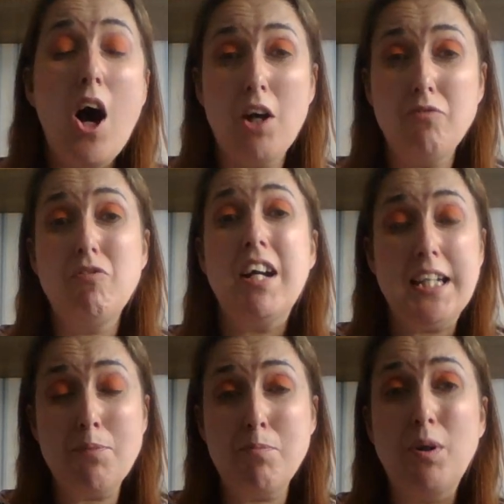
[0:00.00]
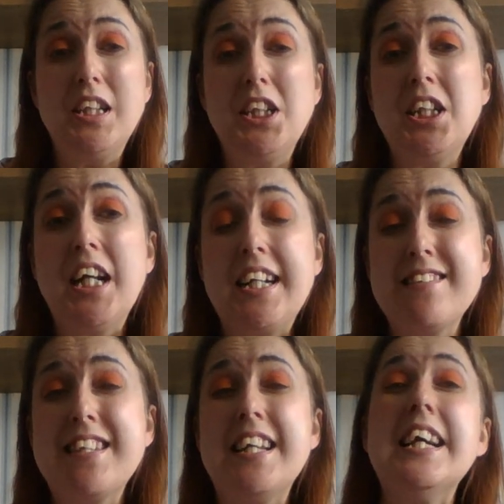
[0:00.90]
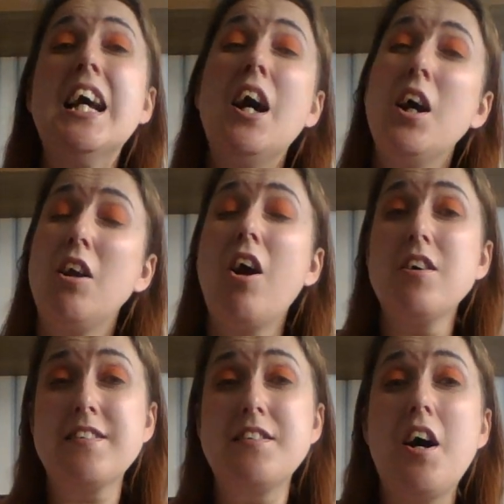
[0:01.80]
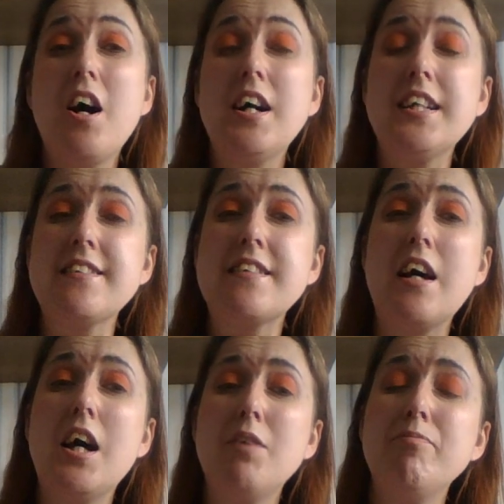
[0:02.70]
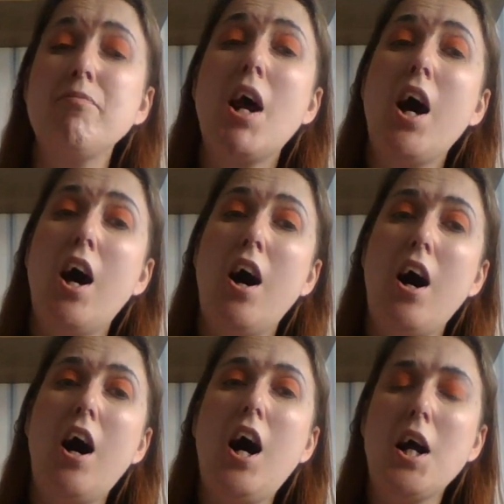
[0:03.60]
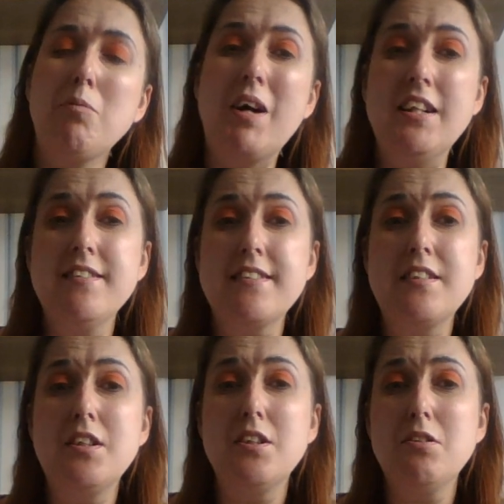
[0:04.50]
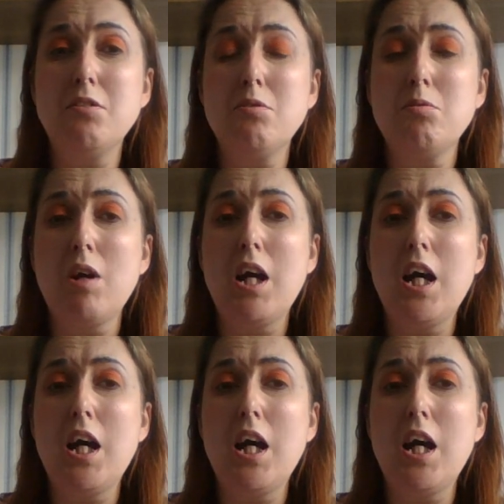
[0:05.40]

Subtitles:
I really appreciate it. Last night I went to